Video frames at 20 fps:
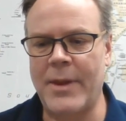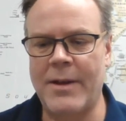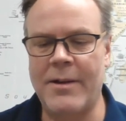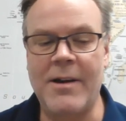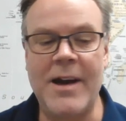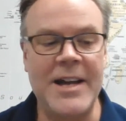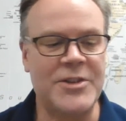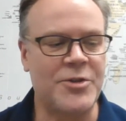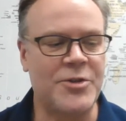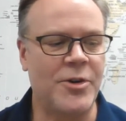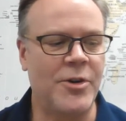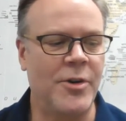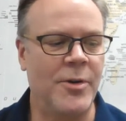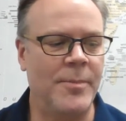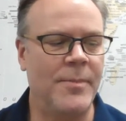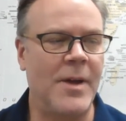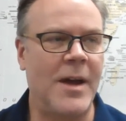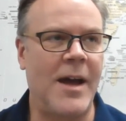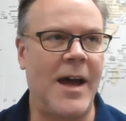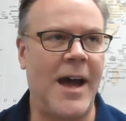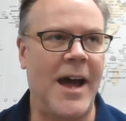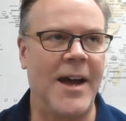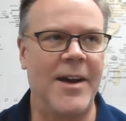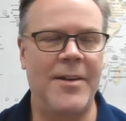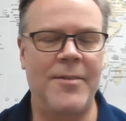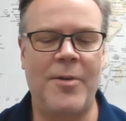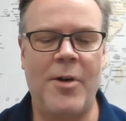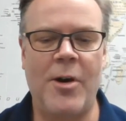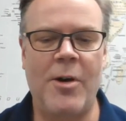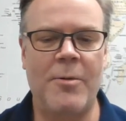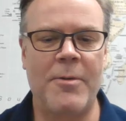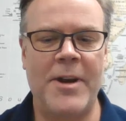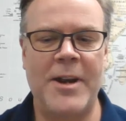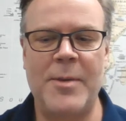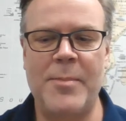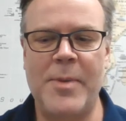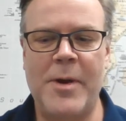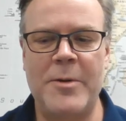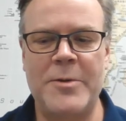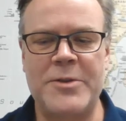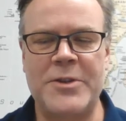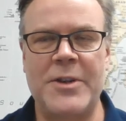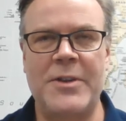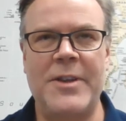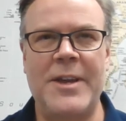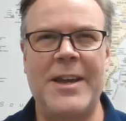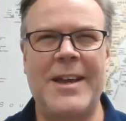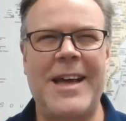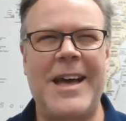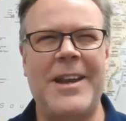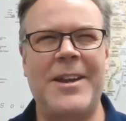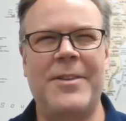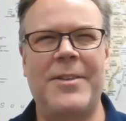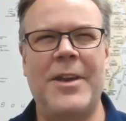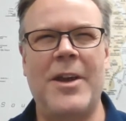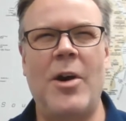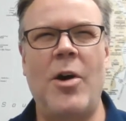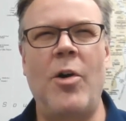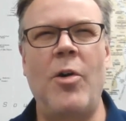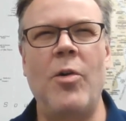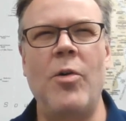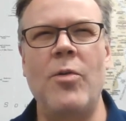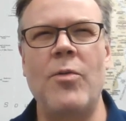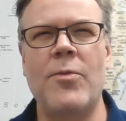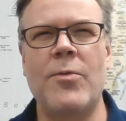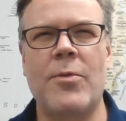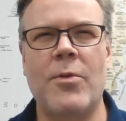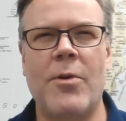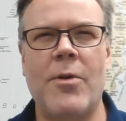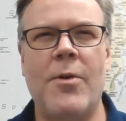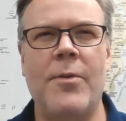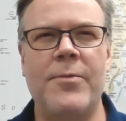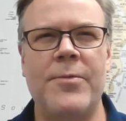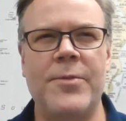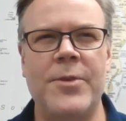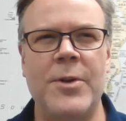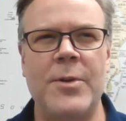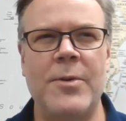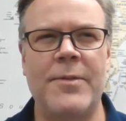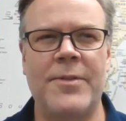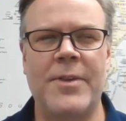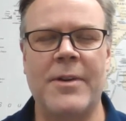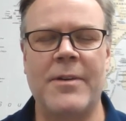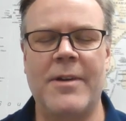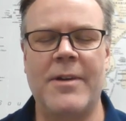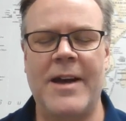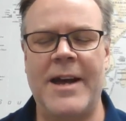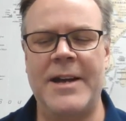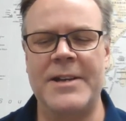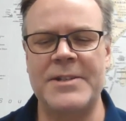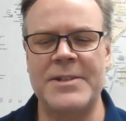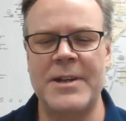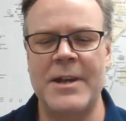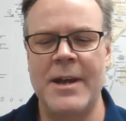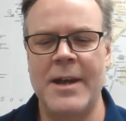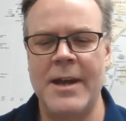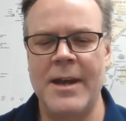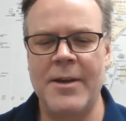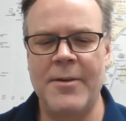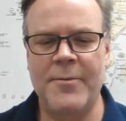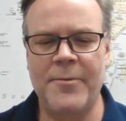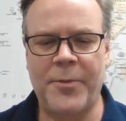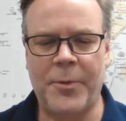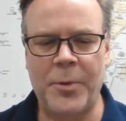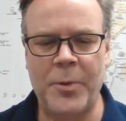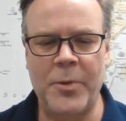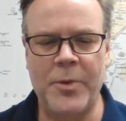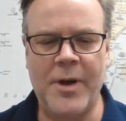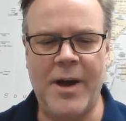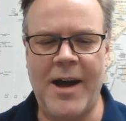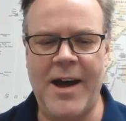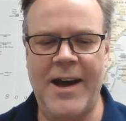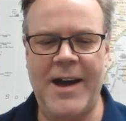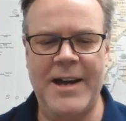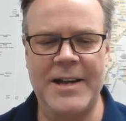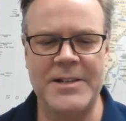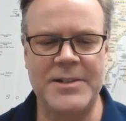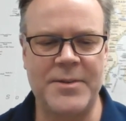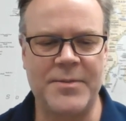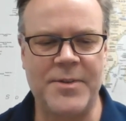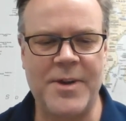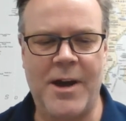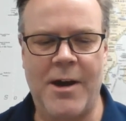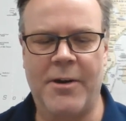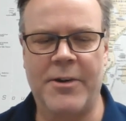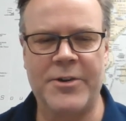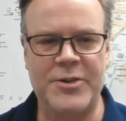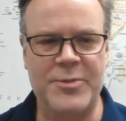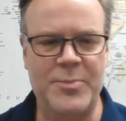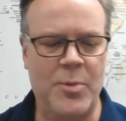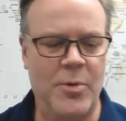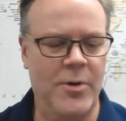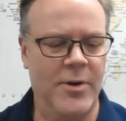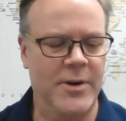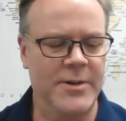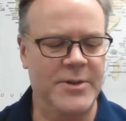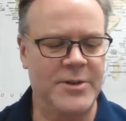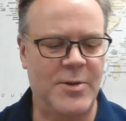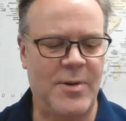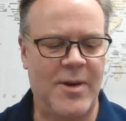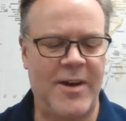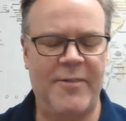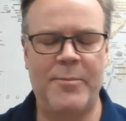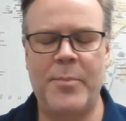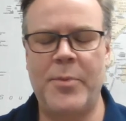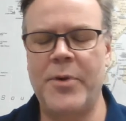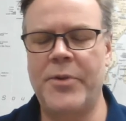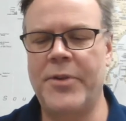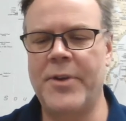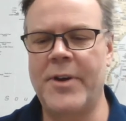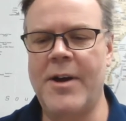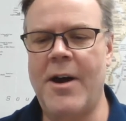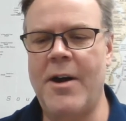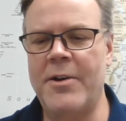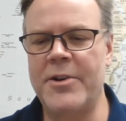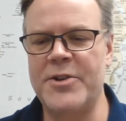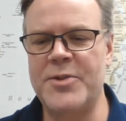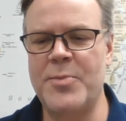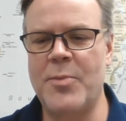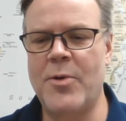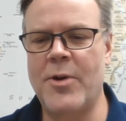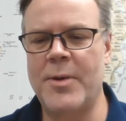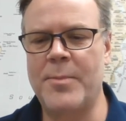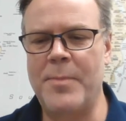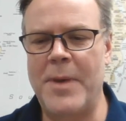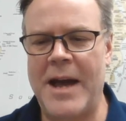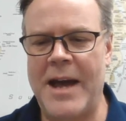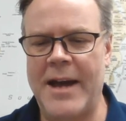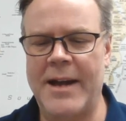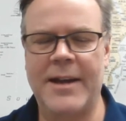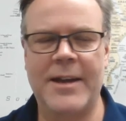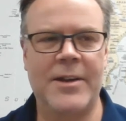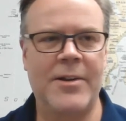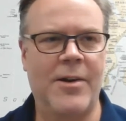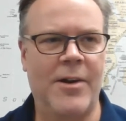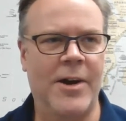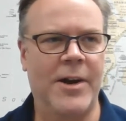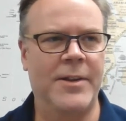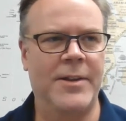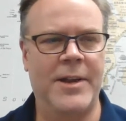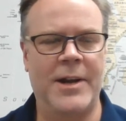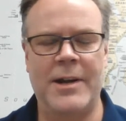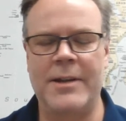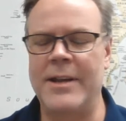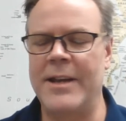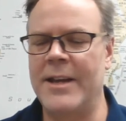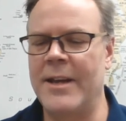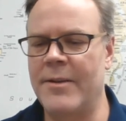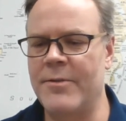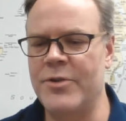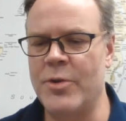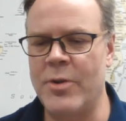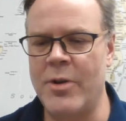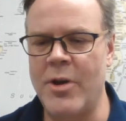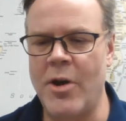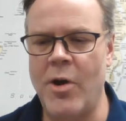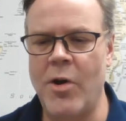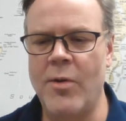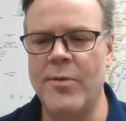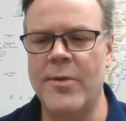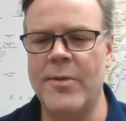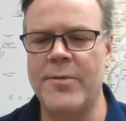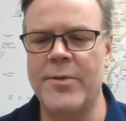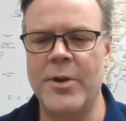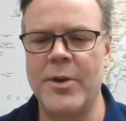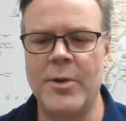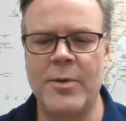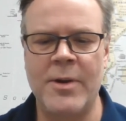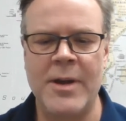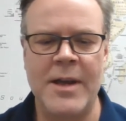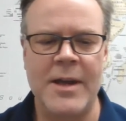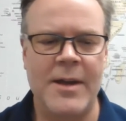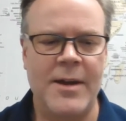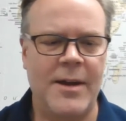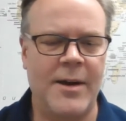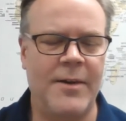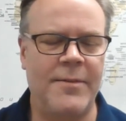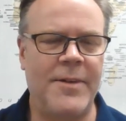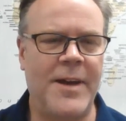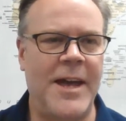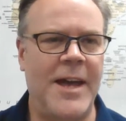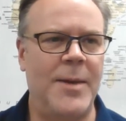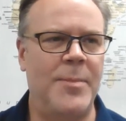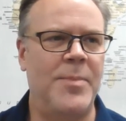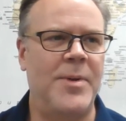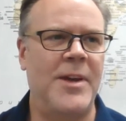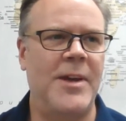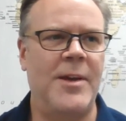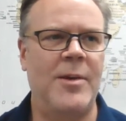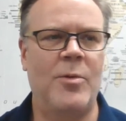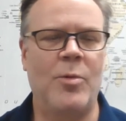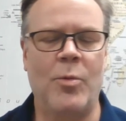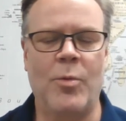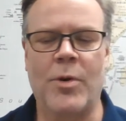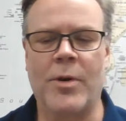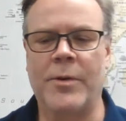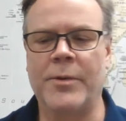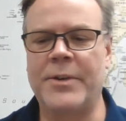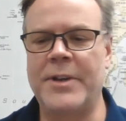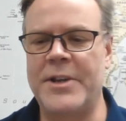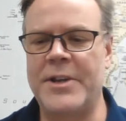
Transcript: classroom, I have already posted the kind of the overall view of the class through the eyes of College Board. So I've put the College Board packet on there that gives you an overview of AP World